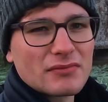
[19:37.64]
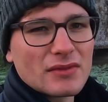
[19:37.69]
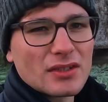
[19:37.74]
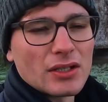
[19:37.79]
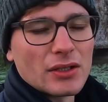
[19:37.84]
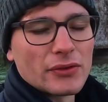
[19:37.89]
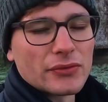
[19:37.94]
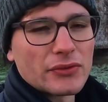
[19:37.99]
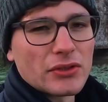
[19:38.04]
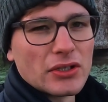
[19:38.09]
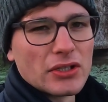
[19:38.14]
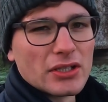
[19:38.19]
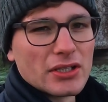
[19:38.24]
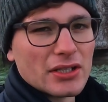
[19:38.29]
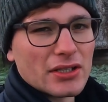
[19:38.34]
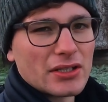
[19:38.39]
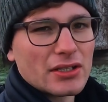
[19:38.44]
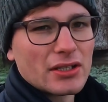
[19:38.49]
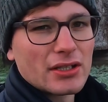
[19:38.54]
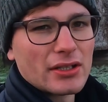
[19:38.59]
Often
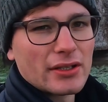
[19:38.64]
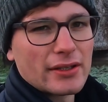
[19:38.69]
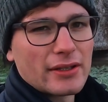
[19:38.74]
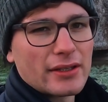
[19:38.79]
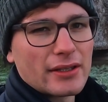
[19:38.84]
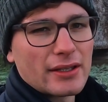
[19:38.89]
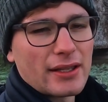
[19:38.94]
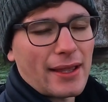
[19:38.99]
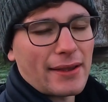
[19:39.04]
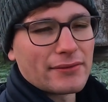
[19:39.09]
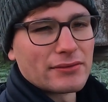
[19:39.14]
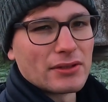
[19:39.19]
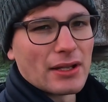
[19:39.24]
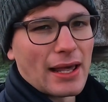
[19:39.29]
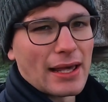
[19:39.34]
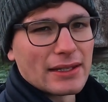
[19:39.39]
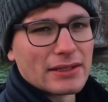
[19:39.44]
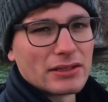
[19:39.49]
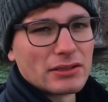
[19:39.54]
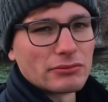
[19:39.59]
haven't
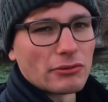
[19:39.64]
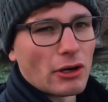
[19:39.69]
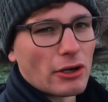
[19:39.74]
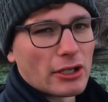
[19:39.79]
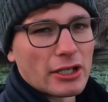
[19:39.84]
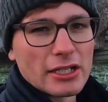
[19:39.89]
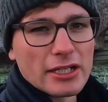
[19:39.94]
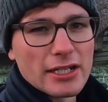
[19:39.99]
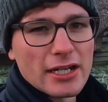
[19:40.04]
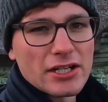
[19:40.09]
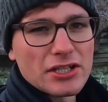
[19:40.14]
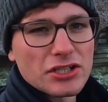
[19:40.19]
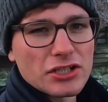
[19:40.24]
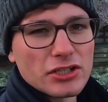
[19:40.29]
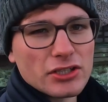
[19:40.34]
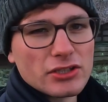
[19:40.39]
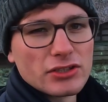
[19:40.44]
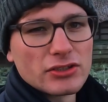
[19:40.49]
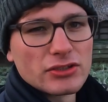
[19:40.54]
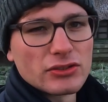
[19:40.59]
had the right
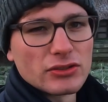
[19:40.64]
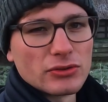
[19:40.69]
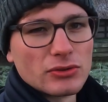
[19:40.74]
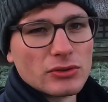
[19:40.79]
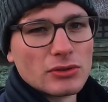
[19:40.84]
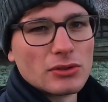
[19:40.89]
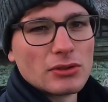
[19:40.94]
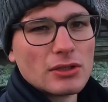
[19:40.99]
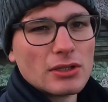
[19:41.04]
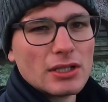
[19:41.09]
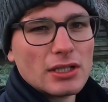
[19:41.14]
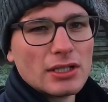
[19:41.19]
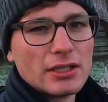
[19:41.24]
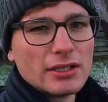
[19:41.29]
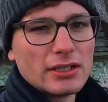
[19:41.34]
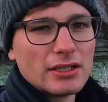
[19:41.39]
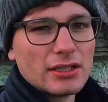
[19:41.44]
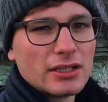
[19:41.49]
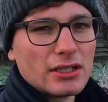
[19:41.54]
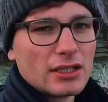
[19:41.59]
conditions, or
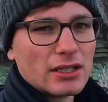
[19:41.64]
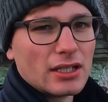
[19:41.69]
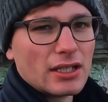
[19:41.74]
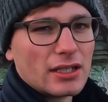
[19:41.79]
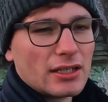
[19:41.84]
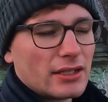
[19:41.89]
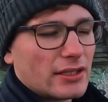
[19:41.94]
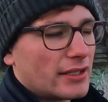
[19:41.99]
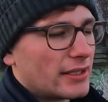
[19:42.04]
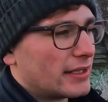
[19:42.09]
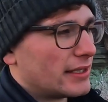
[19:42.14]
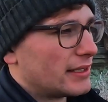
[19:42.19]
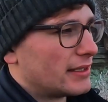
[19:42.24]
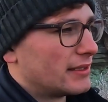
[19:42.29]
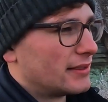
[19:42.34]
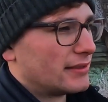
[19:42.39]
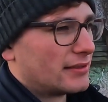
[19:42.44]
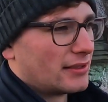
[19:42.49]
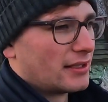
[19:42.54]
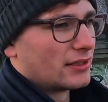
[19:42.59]

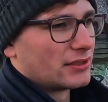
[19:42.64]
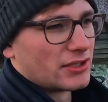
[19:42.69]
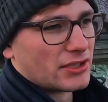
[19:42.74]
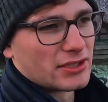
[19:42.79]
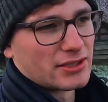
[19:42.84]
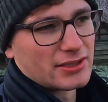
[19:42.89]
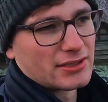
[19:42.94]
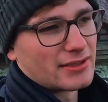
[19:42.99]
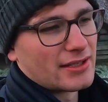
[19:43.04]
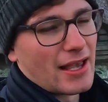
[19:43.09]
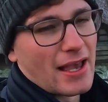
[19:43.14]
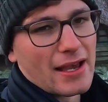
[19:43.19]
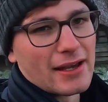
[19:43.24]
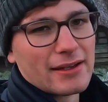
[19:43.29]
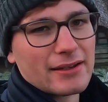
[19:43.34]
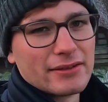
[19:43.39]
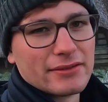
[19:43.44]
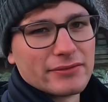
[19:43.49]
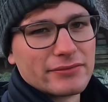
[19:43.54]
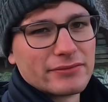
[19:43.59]
I just
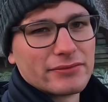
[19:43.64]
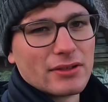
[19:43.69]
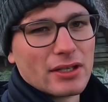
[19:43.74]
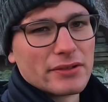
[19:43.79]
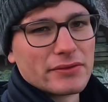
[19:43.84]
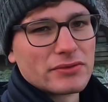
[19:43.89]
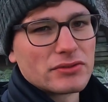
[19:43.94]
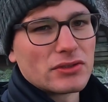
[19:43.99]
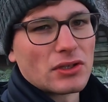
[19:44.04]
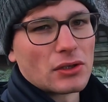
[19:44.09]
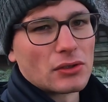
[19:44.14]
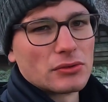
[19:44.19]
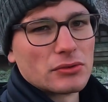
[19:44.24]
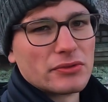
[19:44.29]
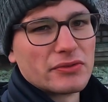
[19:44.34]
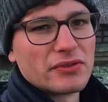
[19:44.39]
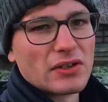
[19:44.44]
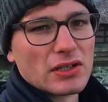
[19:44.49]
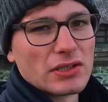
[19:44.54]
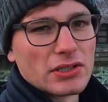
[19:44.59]
have struggled
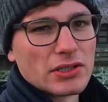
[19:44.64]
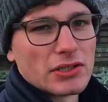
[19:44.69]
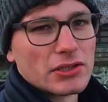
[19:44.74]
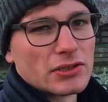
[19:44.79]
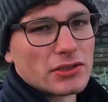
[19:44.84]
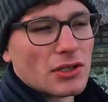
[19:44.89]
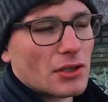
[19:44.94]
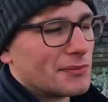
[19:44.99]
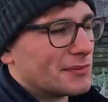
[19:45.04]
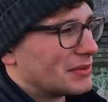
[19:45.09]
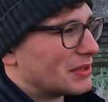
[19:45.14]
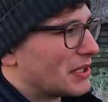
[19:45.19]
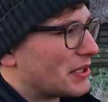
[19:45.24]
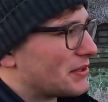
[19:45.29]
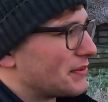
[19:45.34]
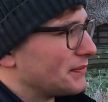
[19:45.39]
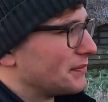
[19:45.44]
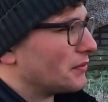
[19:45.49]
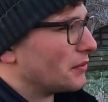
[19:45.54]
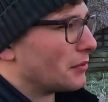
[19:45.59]
to find a good
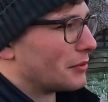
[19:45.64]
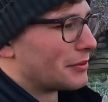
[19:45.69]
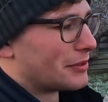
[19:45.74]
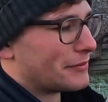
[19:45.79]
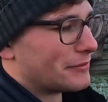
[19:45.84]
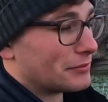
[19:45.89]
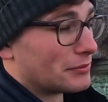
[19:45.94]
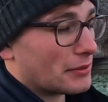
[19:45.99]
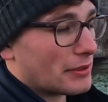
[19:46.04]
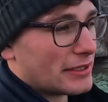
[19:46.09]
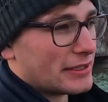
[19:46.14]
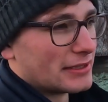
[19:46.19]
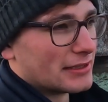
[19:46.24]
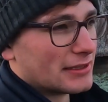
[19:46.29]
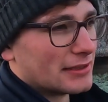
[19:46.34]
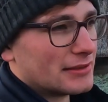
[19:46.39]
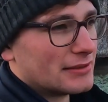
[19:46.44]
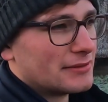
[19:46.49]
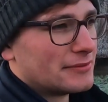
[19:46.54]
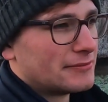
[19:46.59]
composition for whatever reason.